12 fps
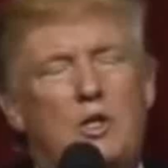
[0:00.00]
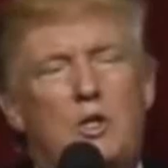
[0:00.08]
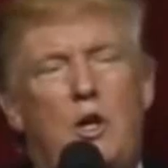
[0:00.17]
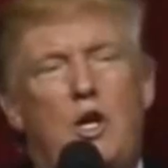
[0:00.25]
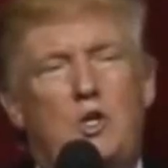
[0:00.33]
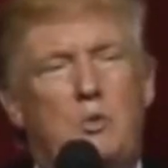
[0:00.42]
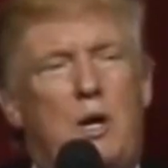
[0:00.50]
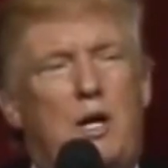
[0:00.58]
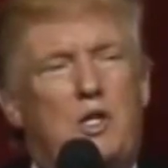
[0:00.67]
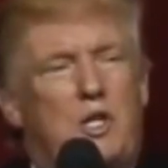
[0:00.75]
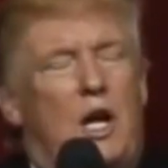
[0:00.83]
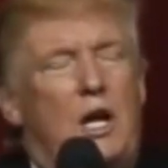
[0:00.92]
So here's what
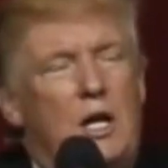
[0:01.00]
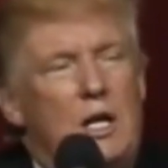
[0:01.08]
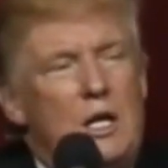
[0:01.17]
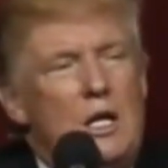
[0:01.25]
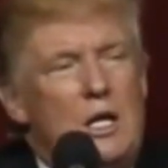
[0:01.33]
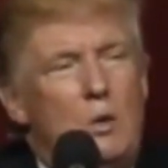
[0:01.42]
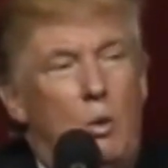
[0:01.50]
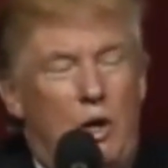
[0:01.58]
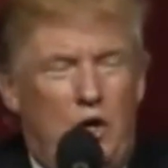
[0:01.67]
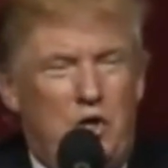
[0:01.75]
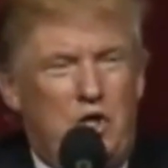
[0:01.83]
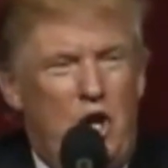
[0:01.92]
I say we're
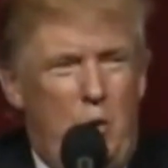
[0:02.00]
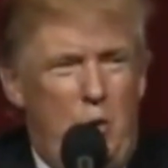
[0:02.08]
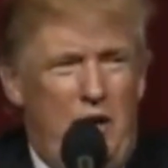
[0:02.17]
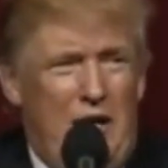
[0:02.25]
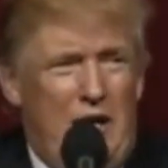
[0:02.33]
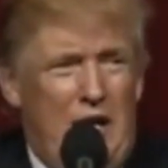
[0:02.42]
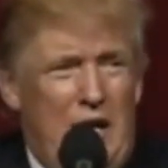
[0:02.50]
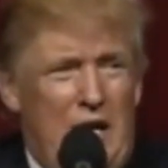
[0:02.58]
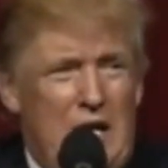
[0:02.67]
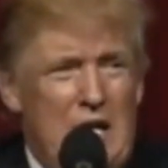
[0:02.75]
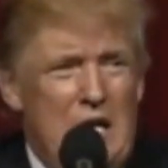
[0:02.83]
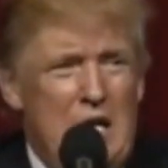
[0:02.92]
going to start winning
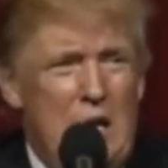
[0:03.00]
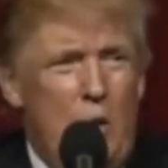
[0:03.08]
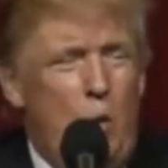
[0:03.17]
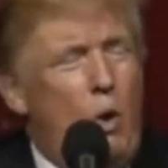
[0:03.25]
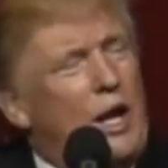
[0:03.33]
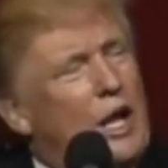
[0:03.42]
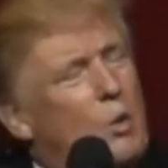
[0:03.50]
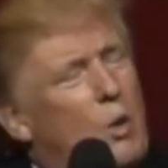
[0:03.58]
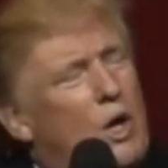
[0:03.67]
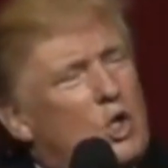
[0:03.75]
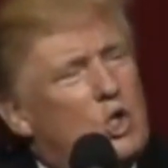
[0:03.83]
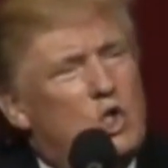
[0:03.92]
again. We're going to
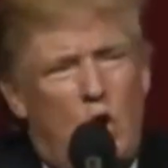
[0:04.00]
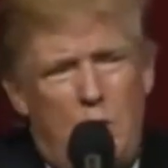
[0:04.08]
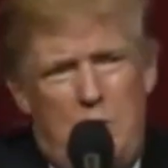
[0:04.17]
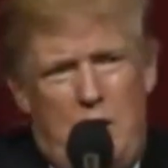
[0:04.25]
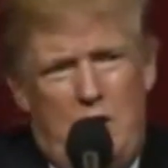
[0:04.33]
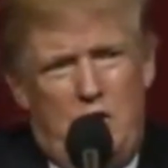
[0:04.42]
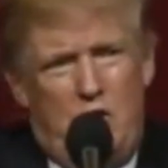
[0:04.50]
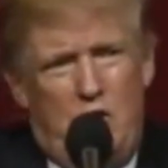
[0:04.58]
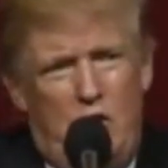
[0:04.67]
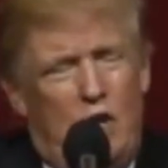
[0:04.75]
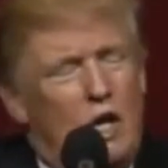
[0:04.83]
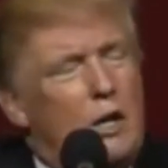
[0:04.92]
win so much.
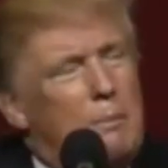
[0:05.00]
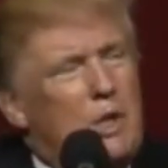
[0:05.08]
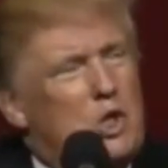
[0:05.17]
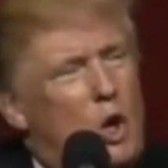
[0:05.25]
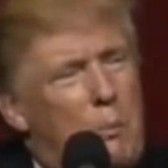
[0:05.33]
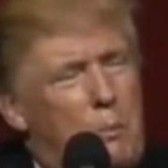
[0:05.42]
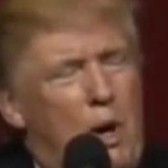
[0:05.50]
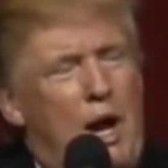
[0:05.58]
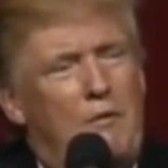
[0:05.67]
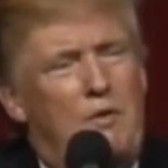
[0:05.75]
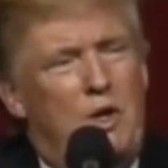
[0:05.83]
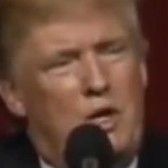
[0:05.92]
You're going to be so
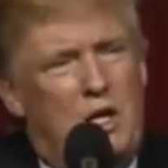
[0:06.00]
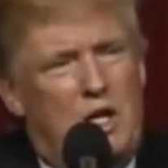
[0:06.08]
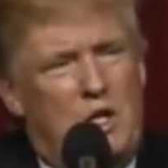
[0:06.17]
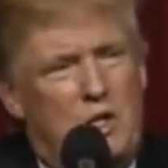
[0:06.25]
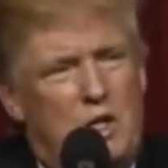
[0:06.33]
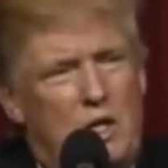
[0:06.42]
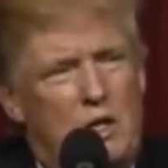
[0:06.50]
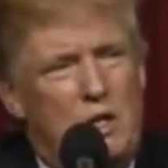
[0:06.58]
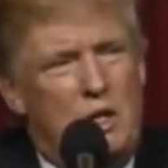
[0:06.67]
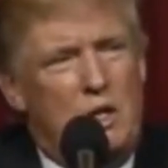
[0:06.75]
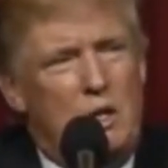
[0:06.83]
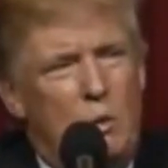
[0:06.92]
proud of your country.
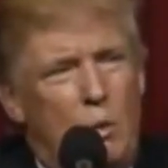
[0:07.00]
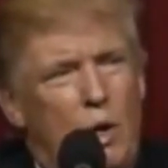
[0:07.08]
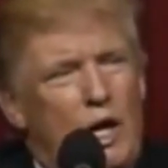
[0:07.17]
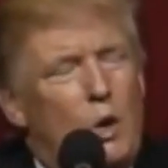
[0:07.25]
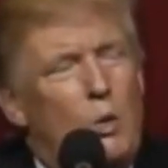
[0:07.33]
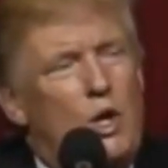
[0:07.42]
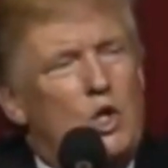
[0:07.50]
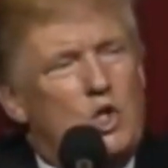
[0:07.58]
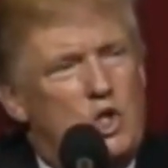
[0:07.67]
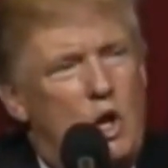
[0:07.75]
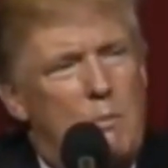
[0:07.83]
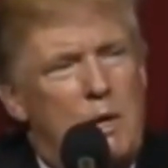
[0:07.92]
We're going to win
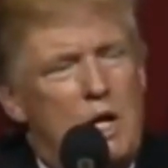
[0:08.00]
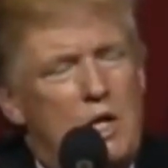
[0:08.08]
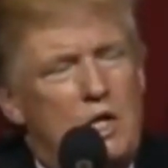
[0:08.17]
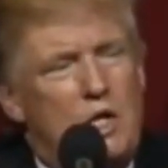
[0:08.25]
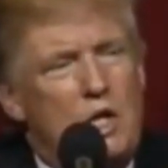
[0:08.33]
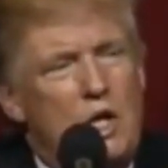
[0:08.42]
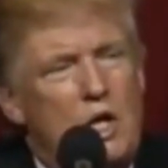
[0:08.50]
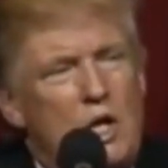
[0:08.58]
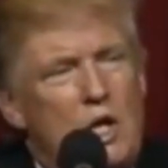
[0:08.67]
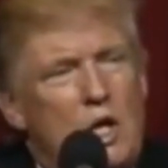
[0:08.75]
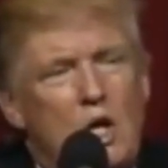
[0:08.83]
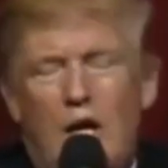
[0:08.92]
so much.
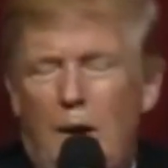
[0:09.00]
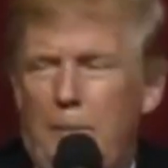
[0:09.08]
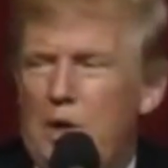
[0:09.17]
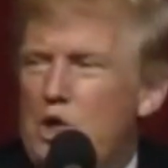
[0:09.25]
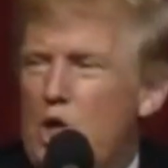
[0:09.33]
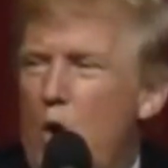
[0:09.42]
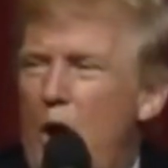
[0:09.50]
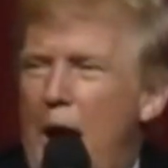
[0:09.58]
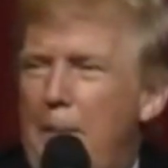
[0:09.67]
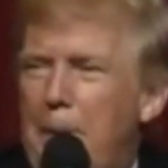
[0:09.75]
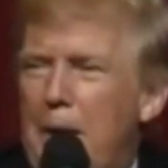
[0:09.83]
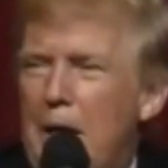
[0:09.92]
You're going to be so
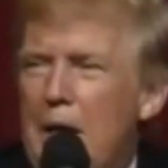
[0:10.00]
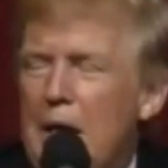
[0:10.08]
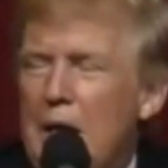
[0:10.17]
happy.